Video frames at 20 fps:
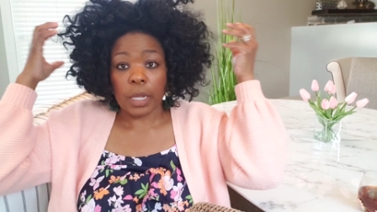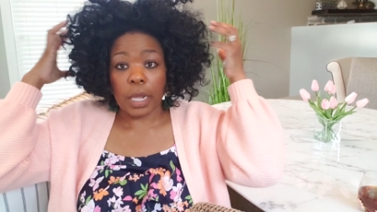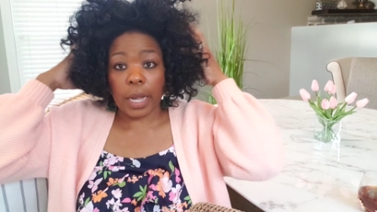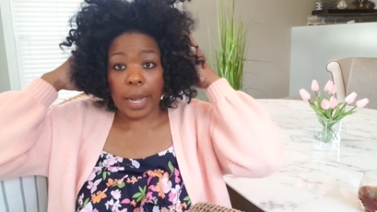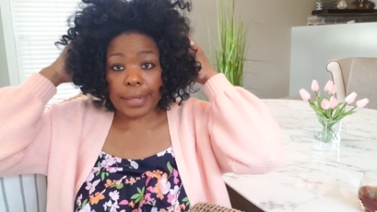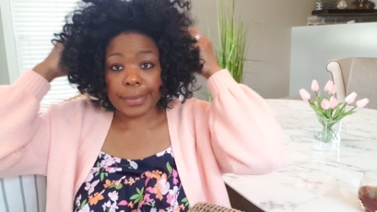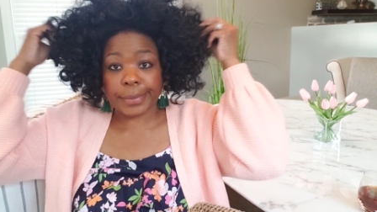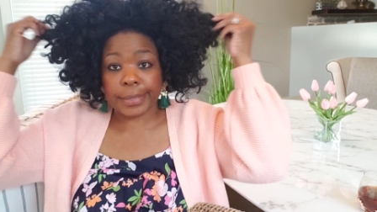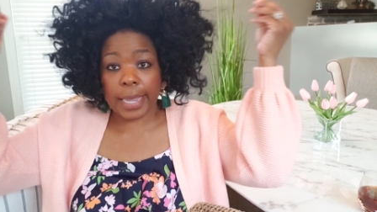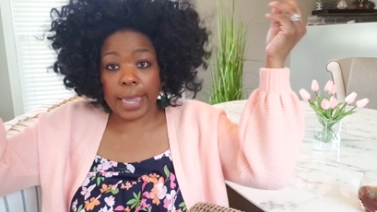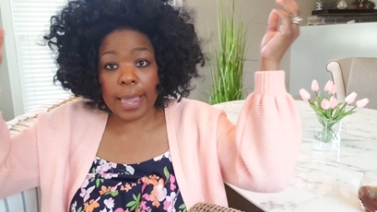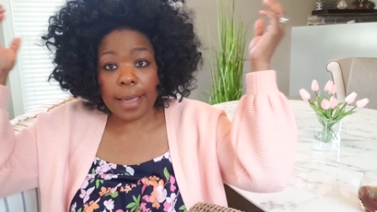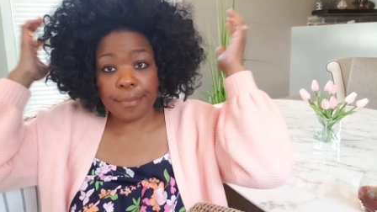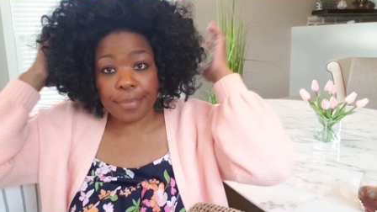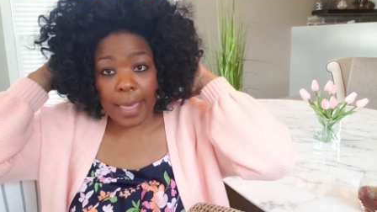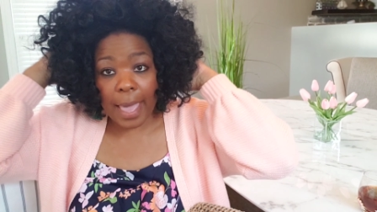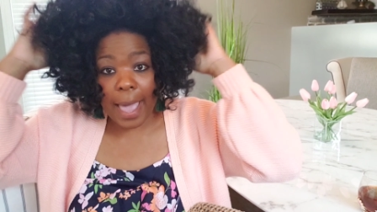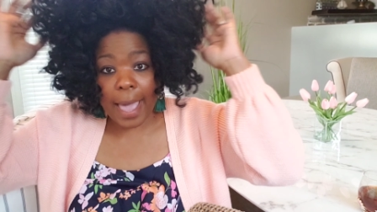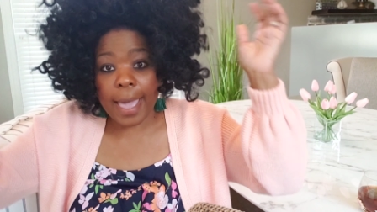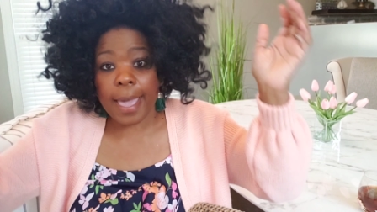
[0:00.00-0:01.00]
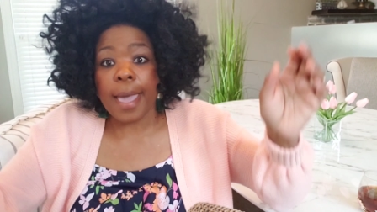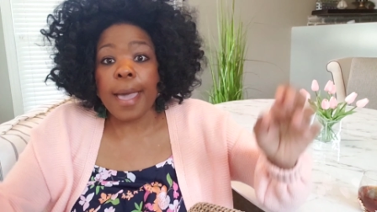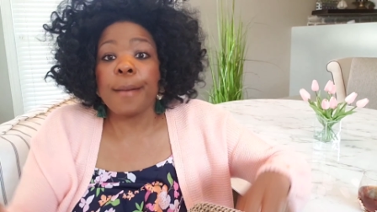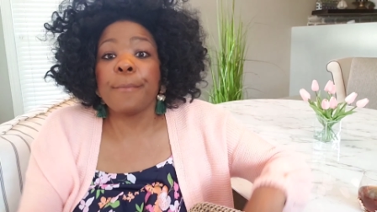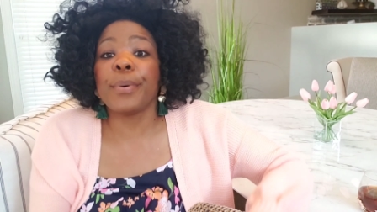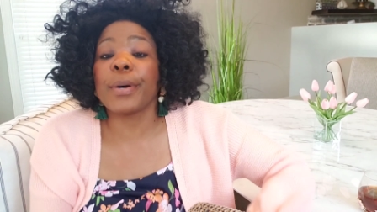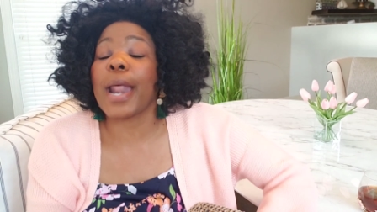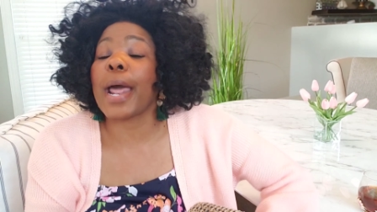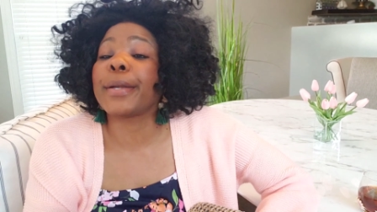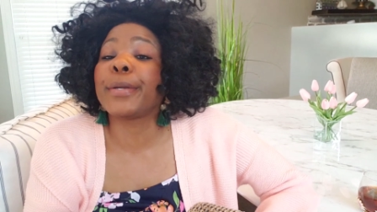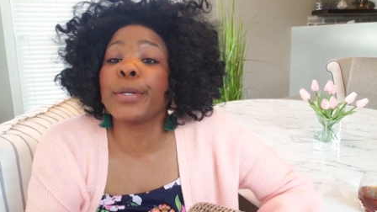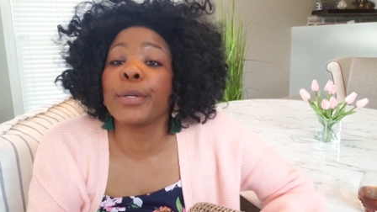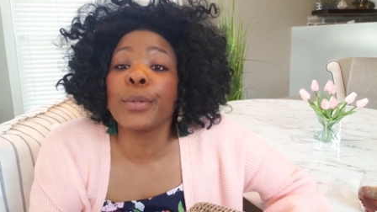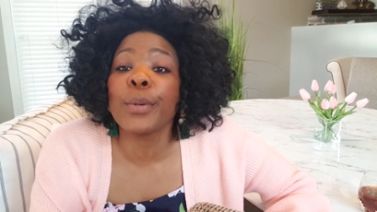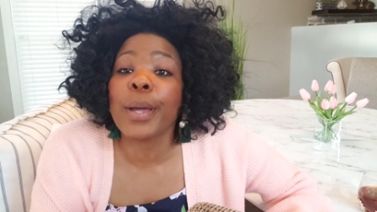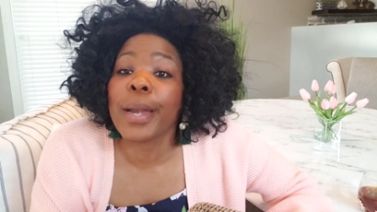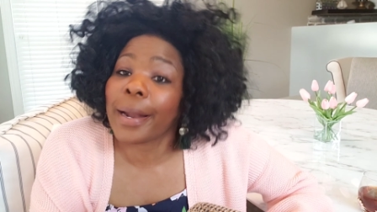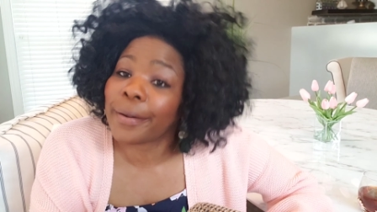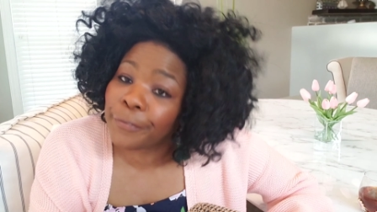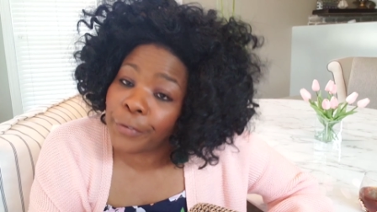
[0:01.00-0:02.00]
And I say I'm not, but I
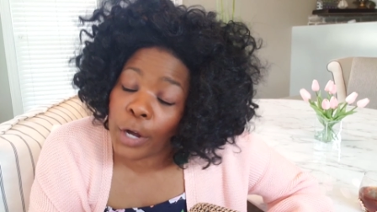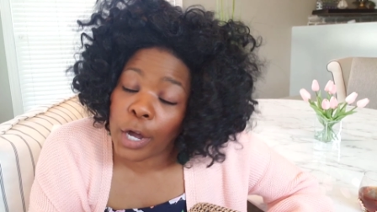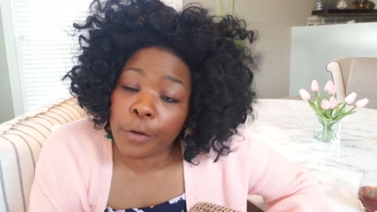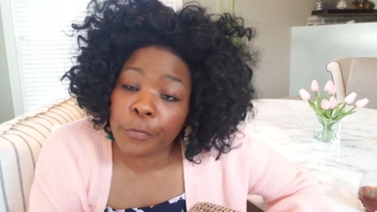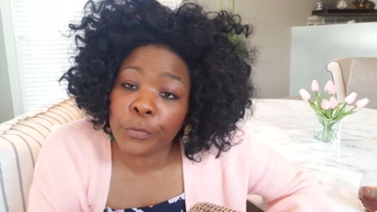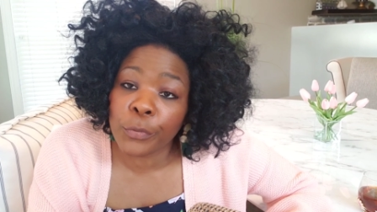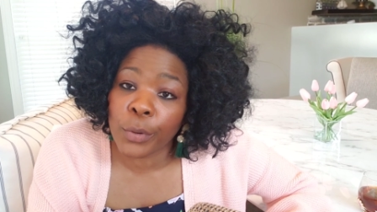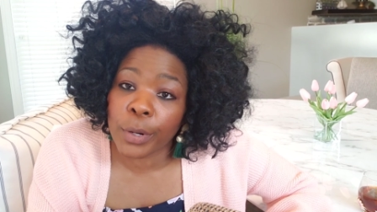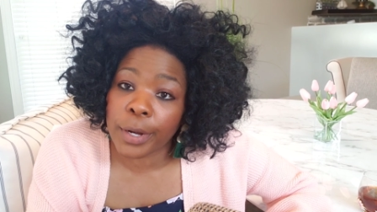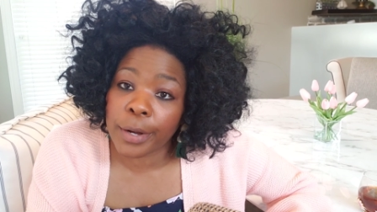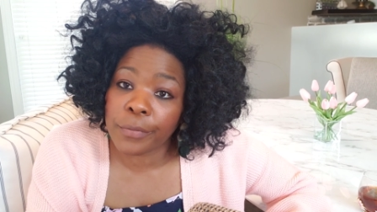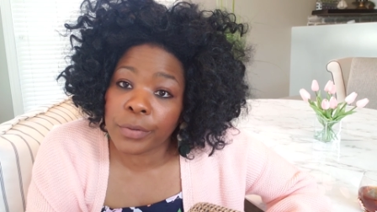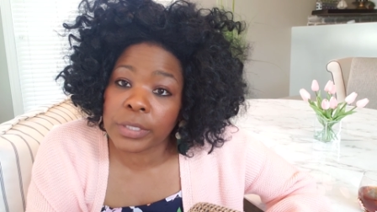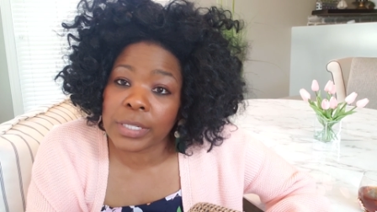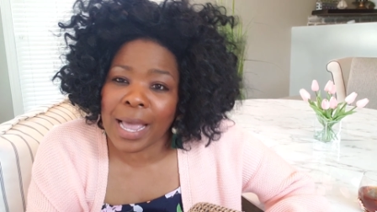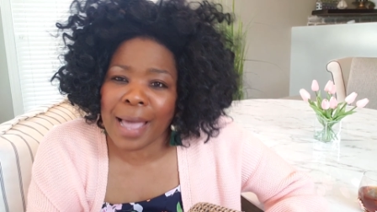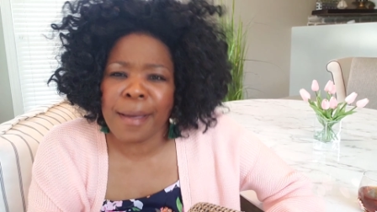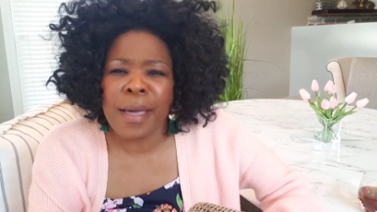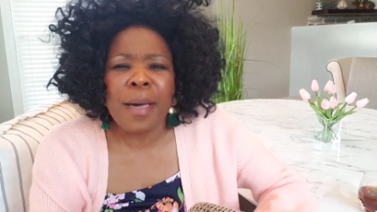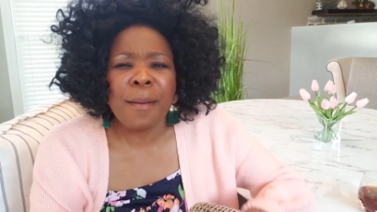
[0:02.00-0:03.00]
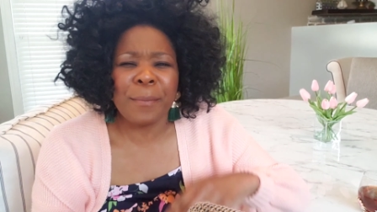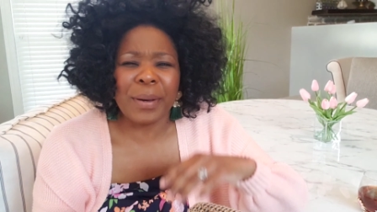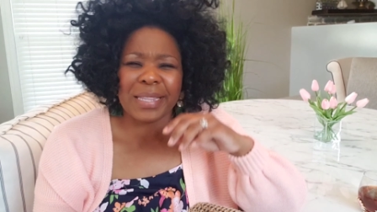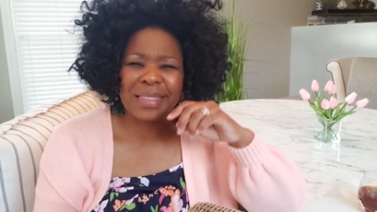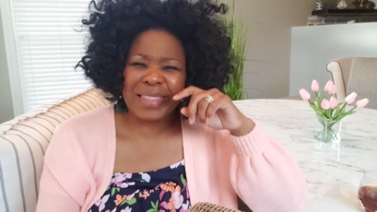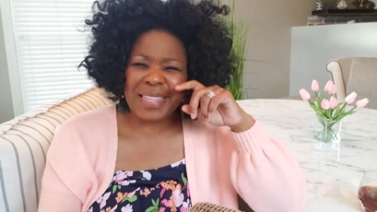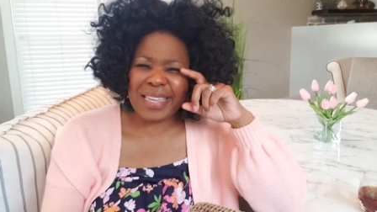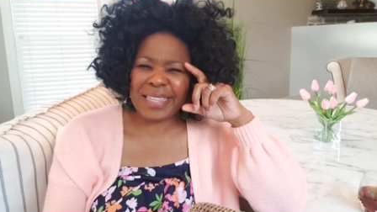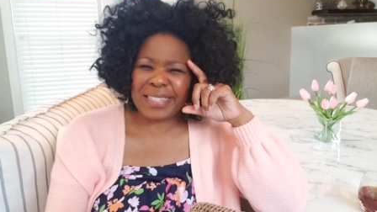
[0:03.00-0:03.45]
do, and I fall for it every time. But